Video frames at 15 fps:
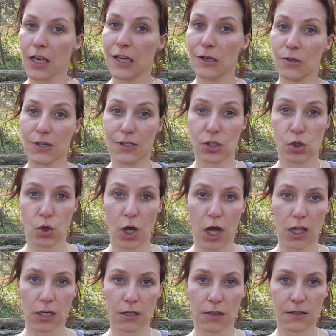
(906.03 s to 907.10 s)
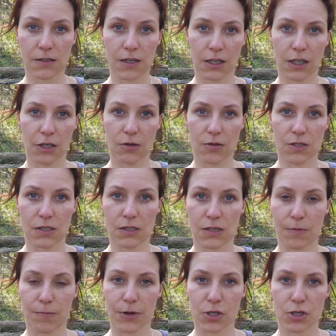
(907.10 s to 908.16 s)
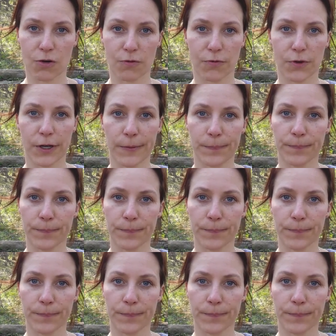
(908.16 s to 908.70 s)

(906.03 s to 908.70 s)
It uses two colors, and it uses a bunch of